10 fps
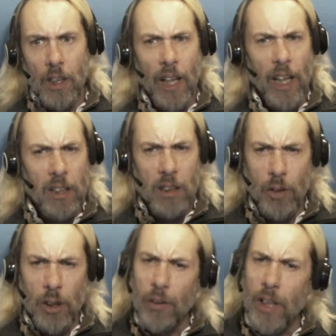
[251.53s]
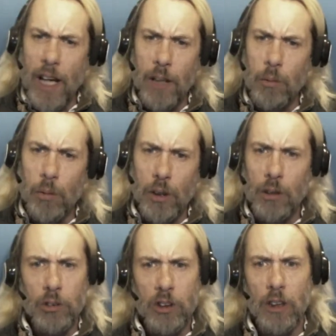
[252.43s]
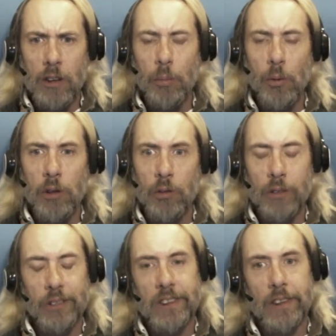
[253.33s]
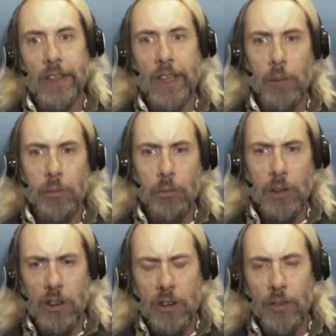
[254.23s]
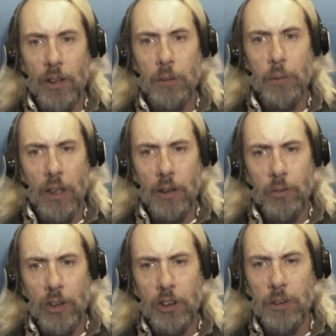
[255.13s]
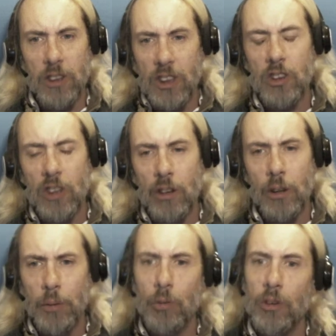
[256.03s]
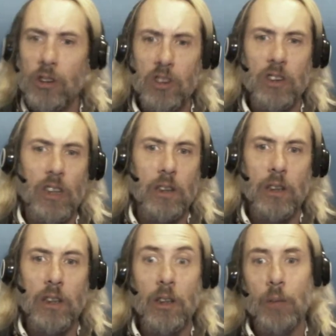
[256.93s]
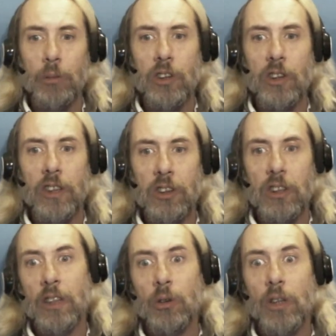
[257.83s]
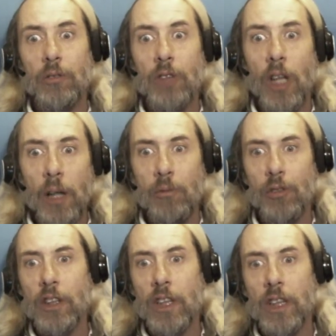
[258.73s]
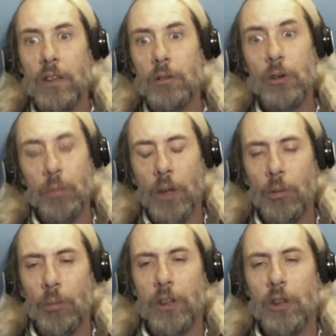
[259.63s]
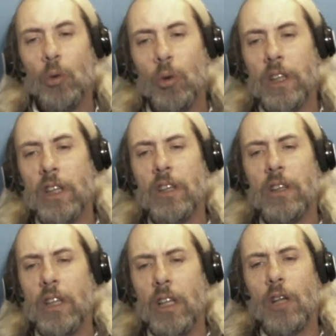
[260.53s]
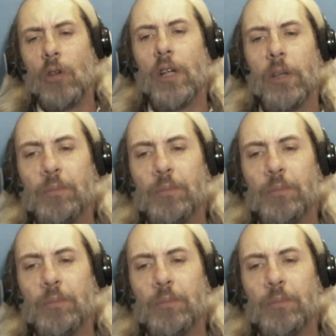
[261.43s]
And even if it hadn't been, it was at the point where it was going to happen because of all the malinvestments, etc. But this is not an economics lesson. I don't have time for that, and you probably don't want to hear it anyway.